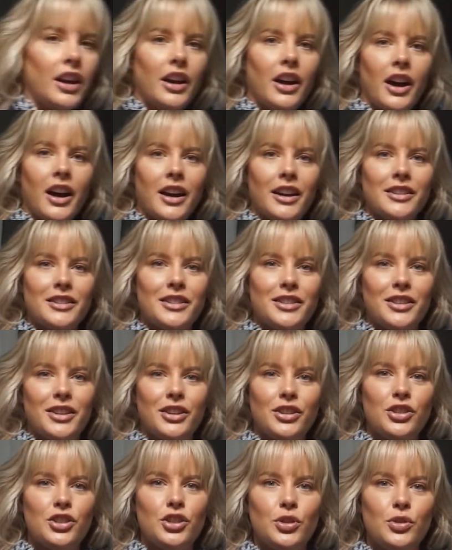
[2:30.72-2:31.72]
I got
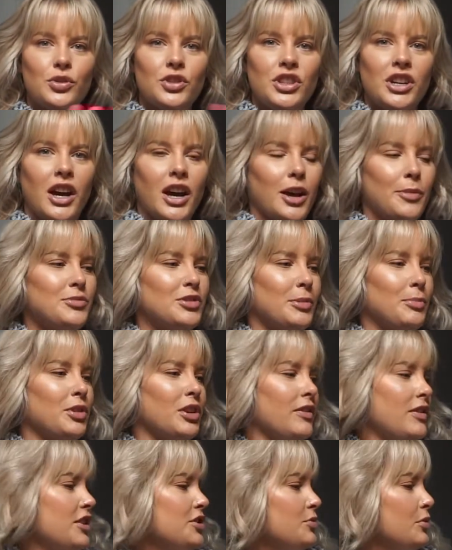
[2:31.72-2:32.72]
two tubs. I
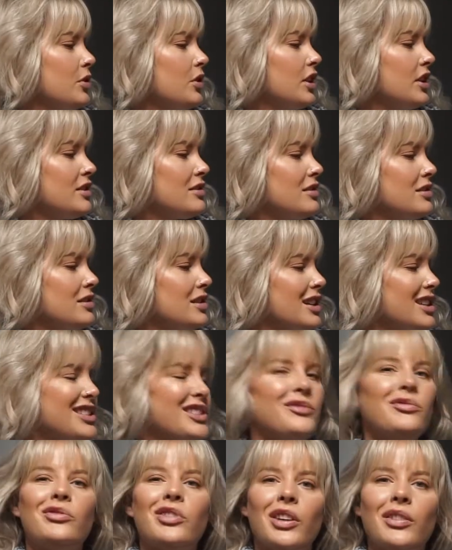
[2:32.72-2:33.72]
believe these were like
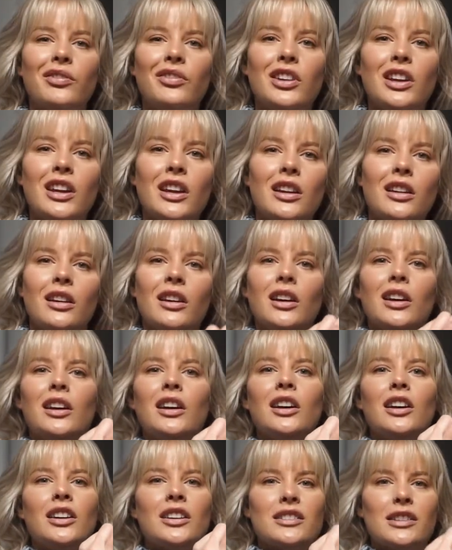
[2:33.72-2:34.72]
650
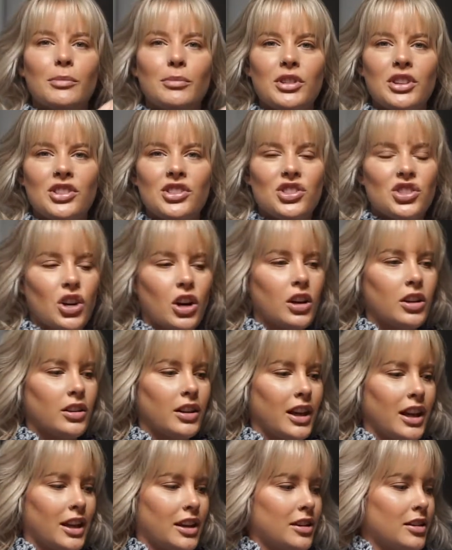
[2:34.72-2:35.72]
because I'm going to start
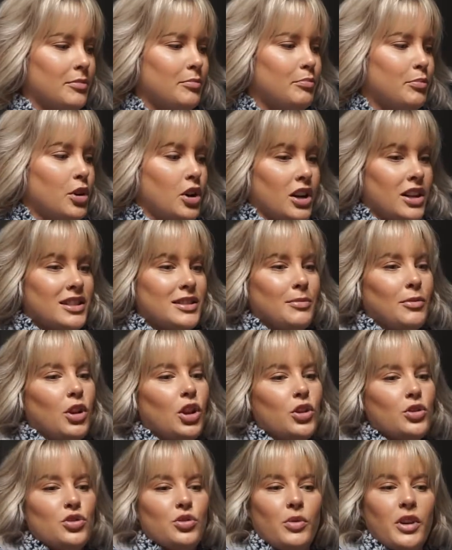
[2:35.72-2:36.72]
like putting some
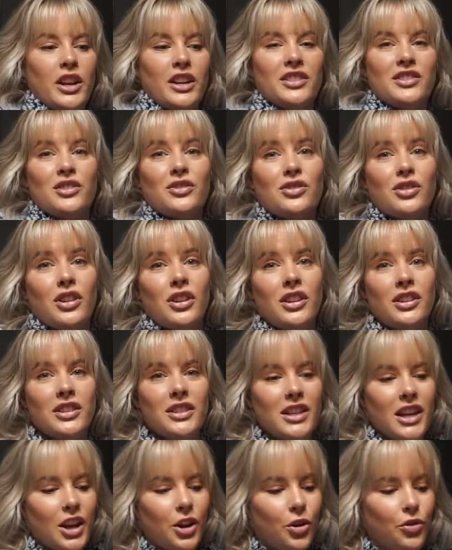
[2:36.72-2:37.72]
clothes away because they're starting to
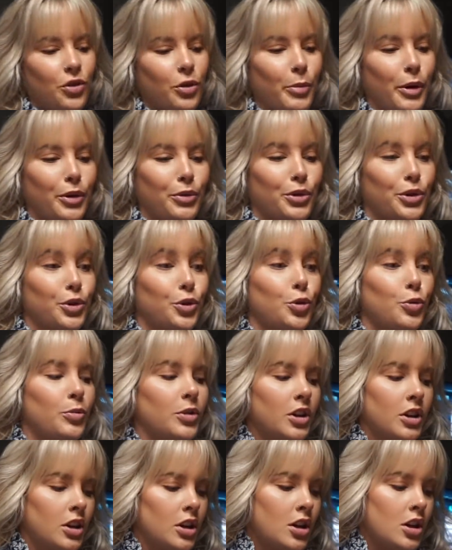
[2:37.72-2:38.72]
take over my
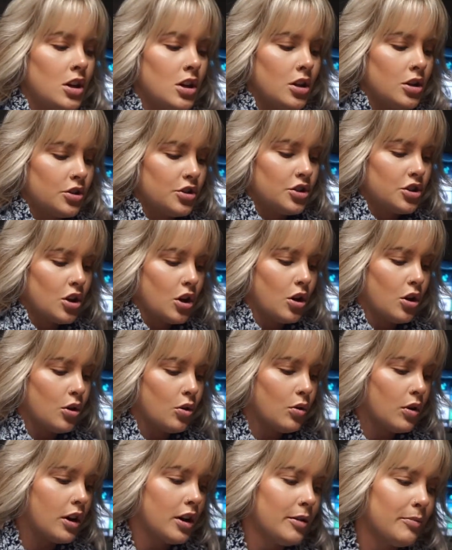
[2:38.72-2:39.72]
room.
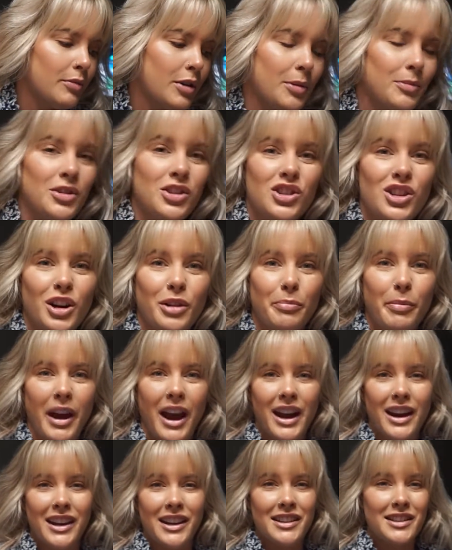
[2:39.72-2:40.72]
So um, I'm going to start
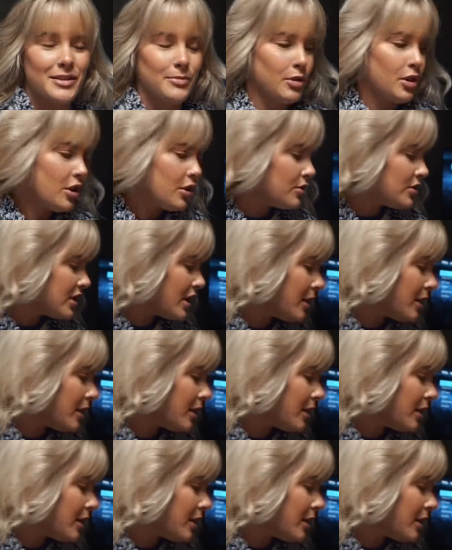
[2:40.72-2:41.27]
packing some of those